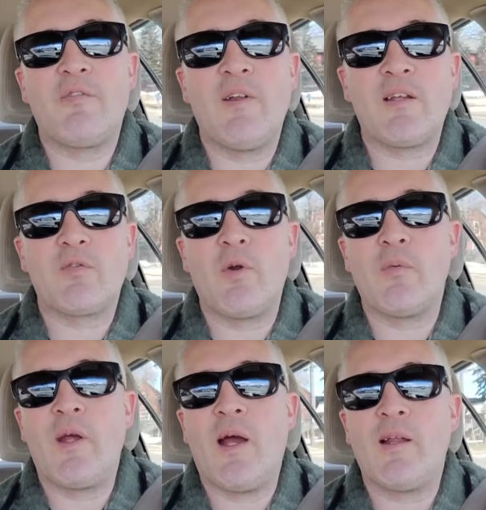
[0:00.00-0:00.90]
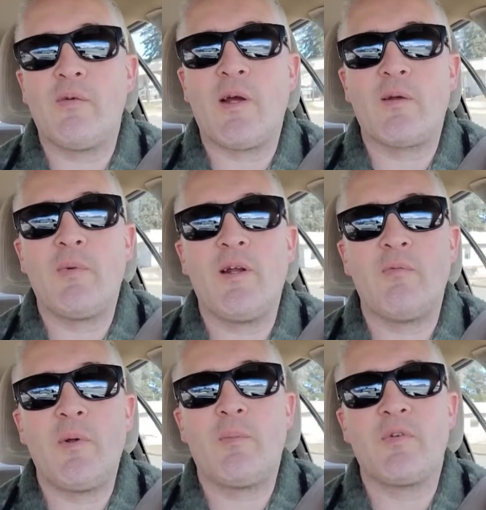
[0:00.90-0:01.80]
That's one we highly recommend if
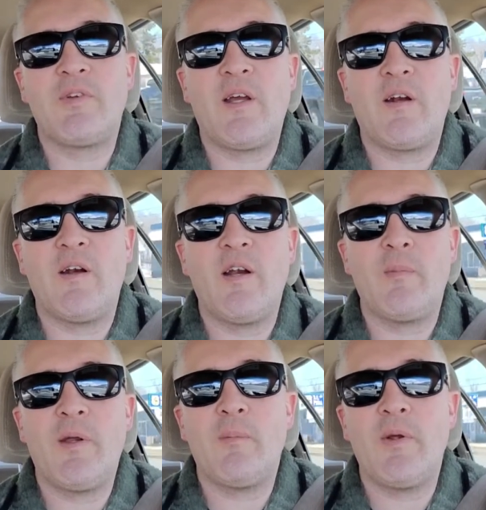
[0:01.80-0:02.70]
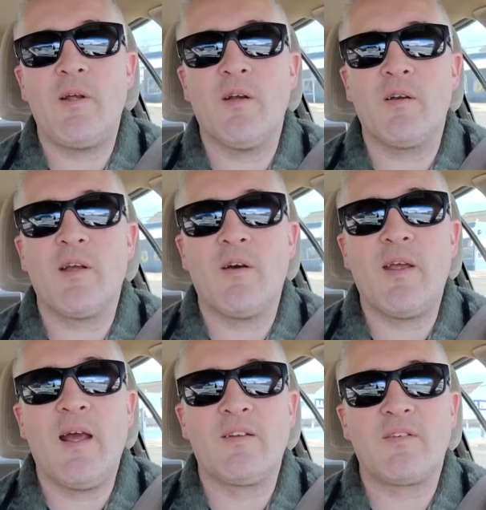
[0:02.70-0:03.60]
people stay at our Airbnb here in
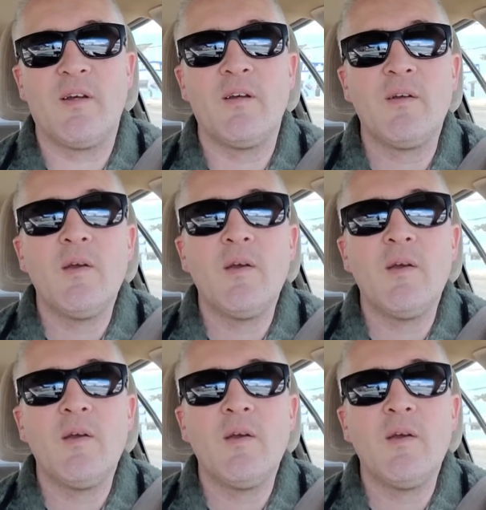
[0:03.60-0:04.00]
Kalkaska.